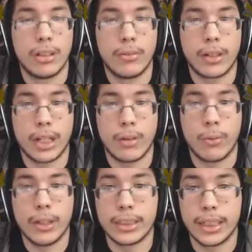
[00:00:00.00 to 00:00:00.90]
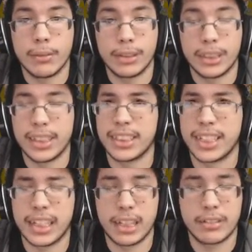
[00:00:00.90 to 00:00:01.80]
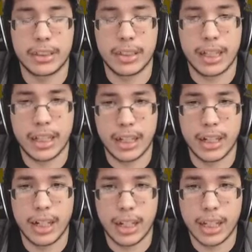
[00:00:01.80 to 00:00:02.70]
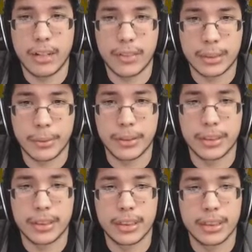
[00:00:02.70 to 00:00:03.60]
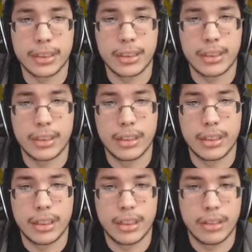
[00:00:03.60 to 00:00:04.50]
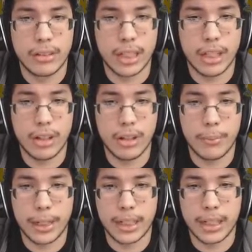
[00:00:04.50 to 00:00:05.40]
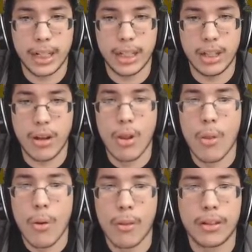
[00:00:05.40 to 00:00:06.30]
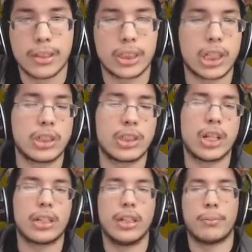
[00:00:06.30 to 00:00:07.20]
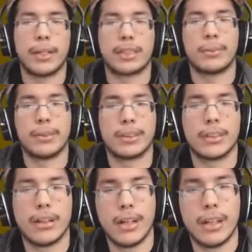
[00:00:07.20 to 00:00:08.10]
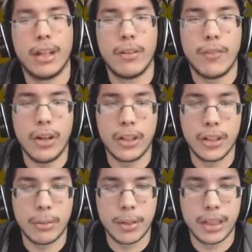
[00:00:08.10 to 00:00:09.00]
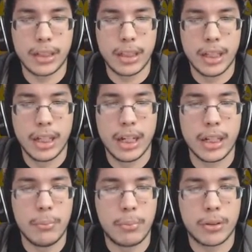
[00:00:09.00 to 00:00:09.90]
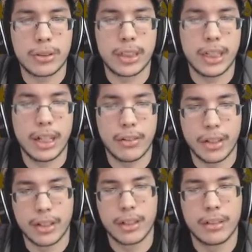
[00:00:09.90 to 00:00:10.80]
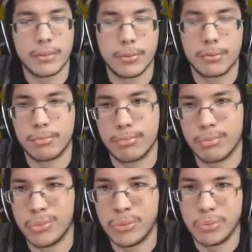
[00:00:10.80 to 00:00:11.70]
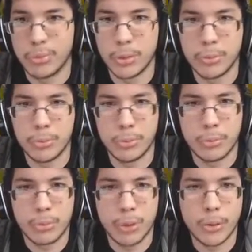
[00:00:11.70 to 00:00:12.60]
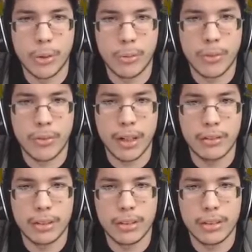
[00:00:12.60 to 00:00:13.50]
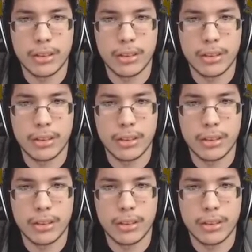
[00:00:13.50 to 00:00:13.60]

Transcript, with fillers: We got 110, which is actually a lot of experience. Look at that! Oh my god! Oh, sucking up that experience. All right, very good. I'm getting bored standing out here. We'll move around, dude.